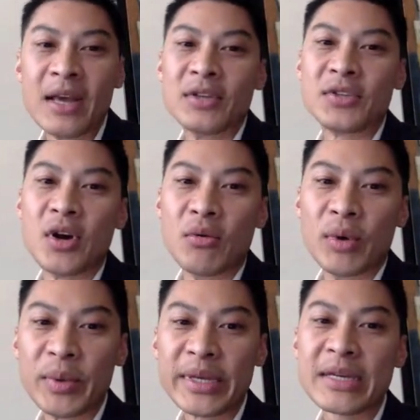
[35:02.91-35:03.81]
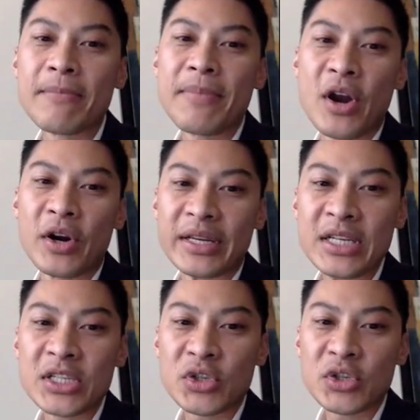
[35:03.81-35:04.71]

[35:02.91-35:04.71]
So when we compared each